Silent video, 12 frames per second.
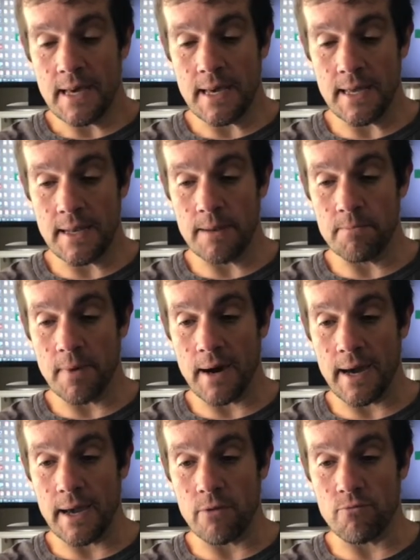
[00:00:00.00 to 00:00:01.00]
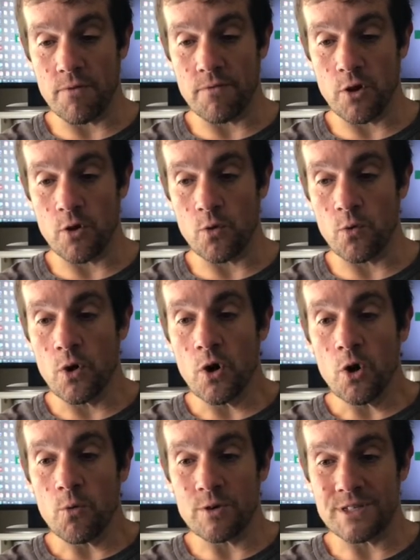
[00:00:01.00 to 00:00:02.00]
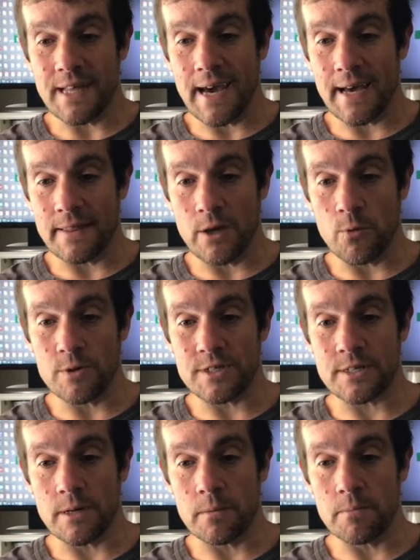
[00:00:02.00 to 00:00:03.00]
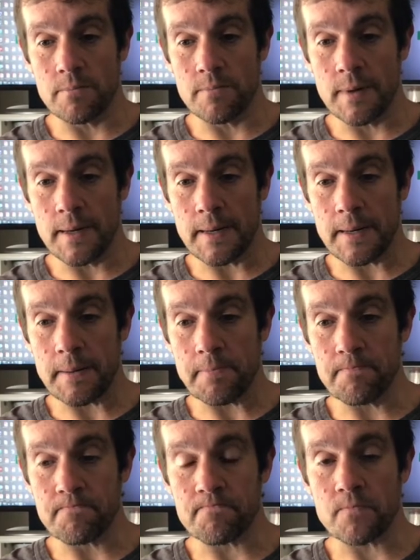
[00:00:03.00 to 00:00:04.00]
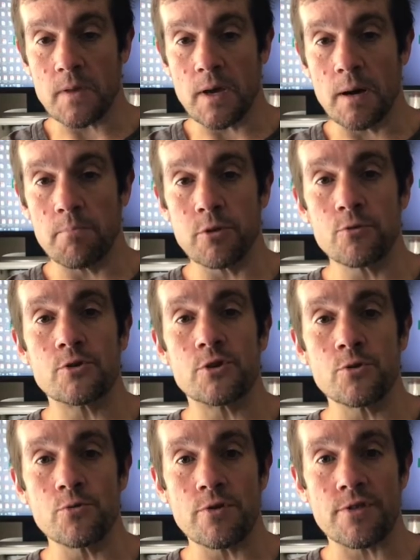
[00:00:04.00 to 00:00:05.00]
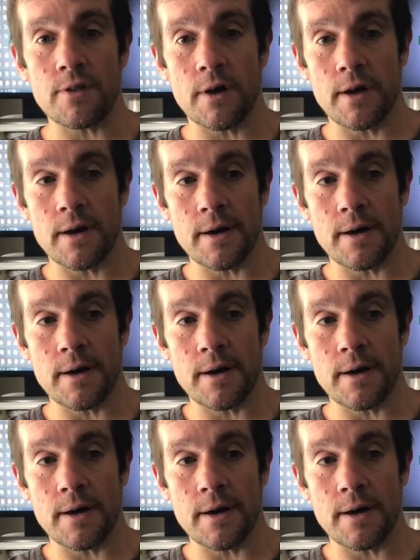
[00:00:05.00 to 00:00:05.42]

in my review was that there was some Bluetooth